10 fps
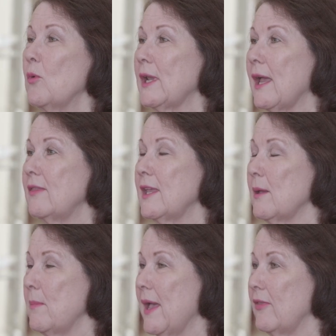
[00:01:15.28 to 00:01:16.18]
When I think
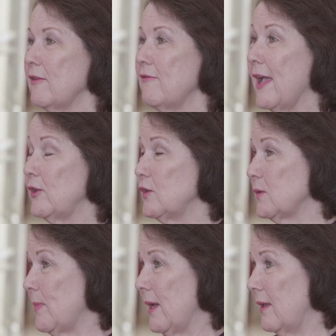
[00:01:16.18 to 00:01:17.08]
about the
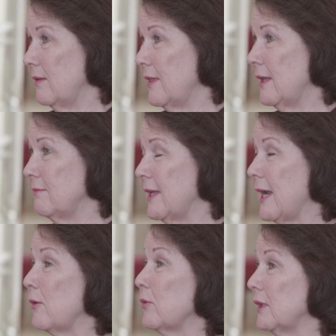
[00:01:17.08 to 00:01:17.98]
values that
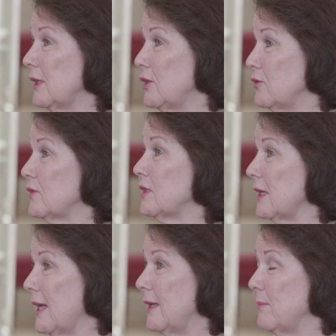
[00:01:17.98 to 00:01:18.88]
I really use to
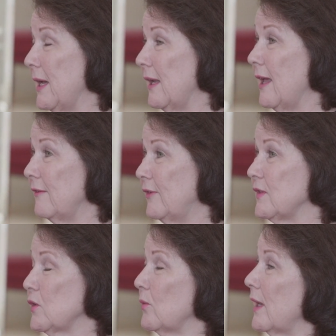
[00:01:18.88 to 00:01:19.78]
guide my life,
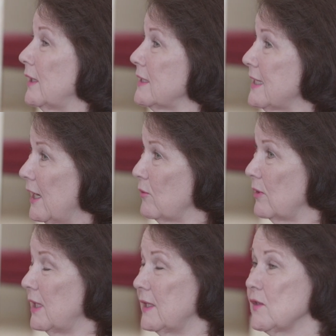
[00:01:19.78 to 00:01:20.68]
it's around
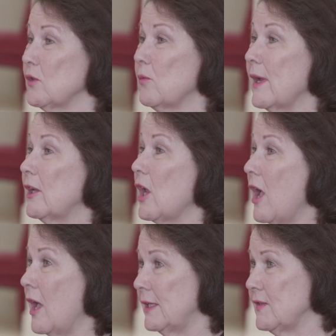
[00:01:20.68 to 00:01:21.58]
integrity, it's around
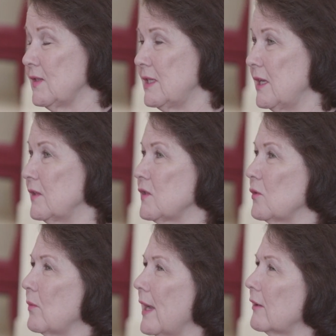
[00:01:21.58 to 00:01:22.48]
honesty, it's
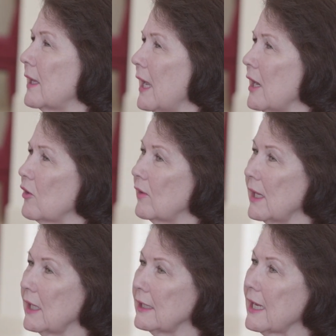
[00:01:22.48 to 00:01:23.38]
around
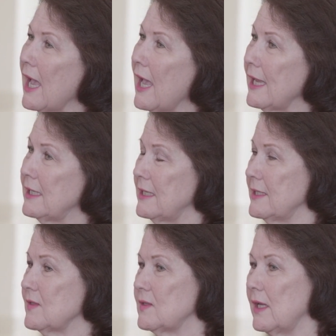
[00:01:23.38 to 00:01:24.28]
caring and
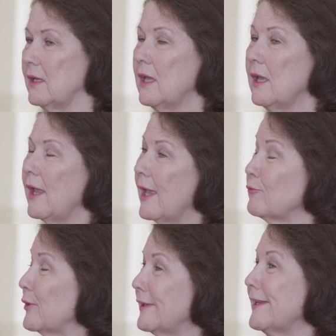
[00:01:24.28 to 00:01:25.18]
kindness and
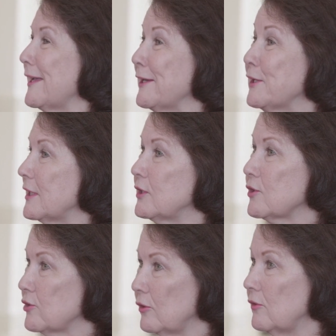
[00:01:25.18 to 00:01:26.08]
really
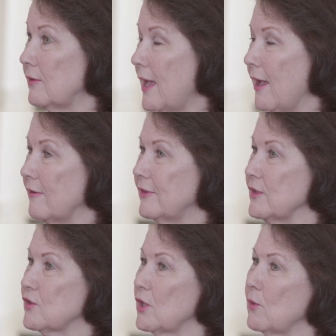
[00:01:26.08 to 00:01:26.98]
unconditional love.
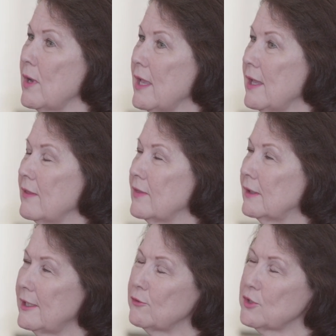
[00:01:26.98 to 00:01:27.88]
And so the
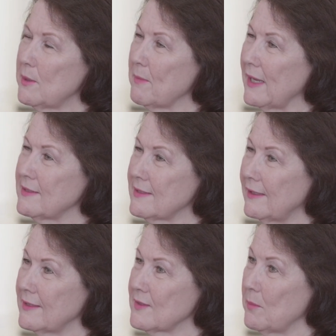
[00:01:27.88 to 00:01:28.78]
leadership
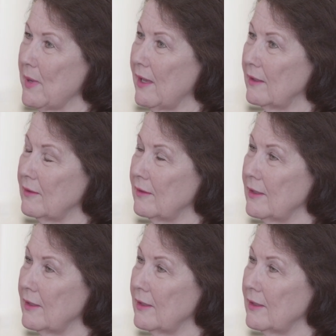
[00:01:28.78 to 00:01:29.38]
mindset is about